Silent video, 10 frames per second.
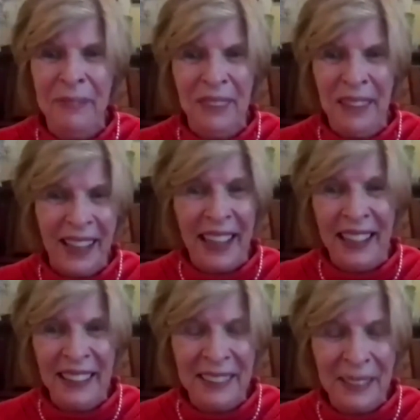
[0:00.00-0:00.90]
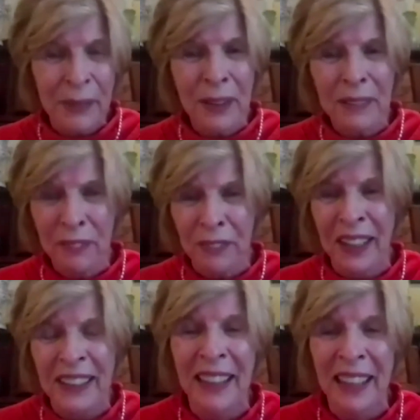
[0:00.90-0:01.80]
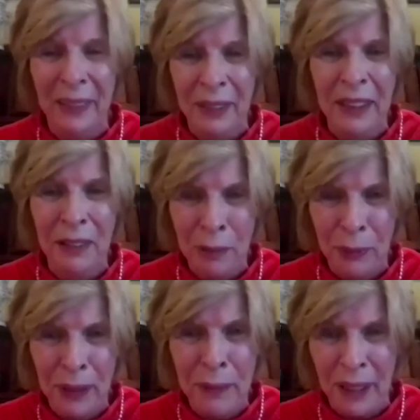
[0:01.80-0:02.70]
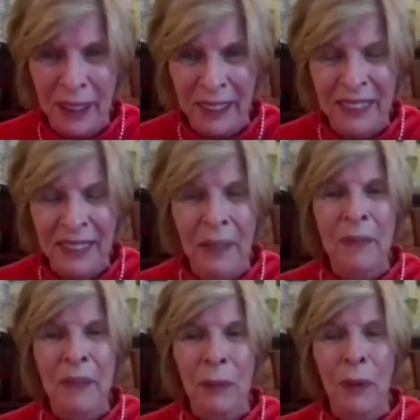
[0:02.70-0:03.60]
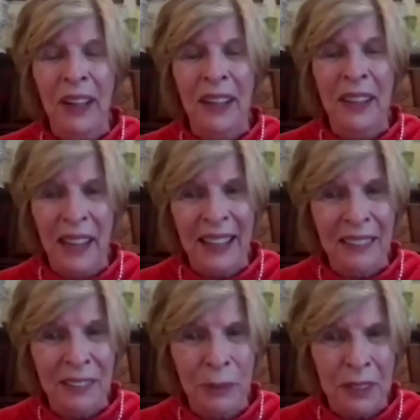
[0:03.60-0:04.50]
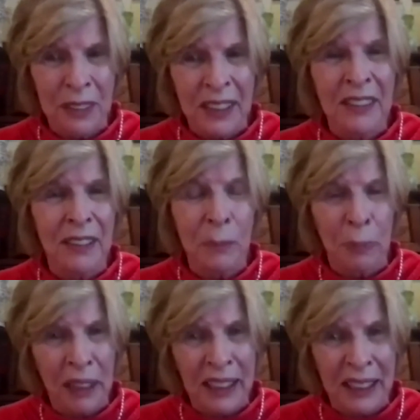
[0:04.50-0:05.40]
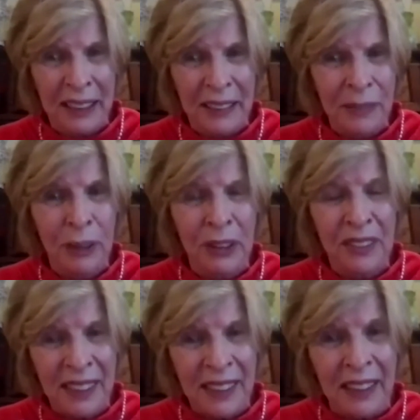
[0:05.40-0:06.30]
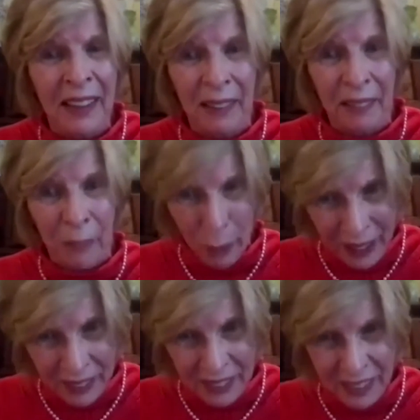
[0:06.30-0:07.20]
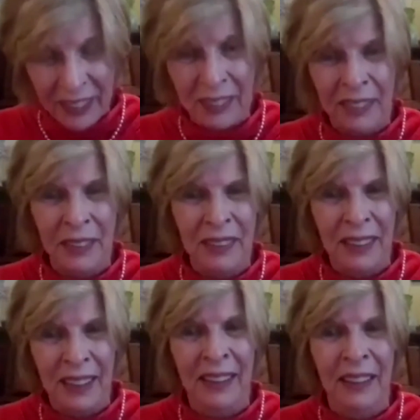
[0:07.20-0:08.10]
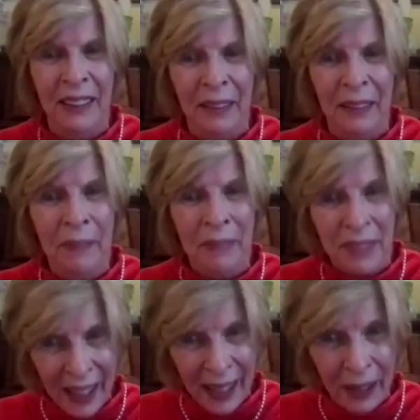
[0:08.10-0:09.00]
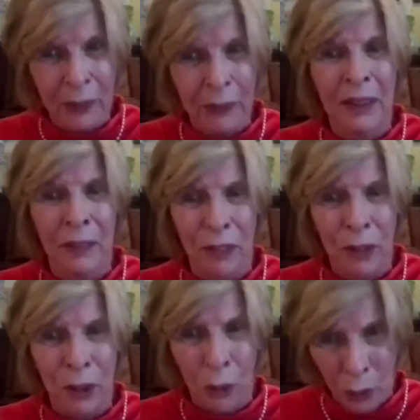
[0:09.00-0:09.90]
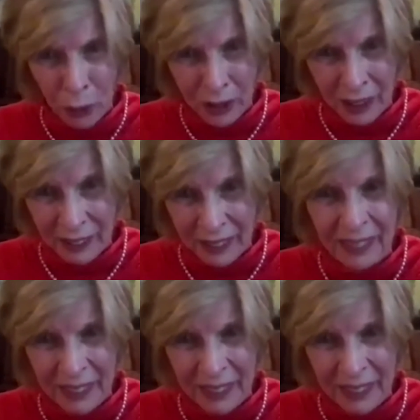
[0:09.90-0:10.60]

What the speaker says: And you can find out in 3 minutes why that strategic place, which is in Westchester, in the town of Cortland.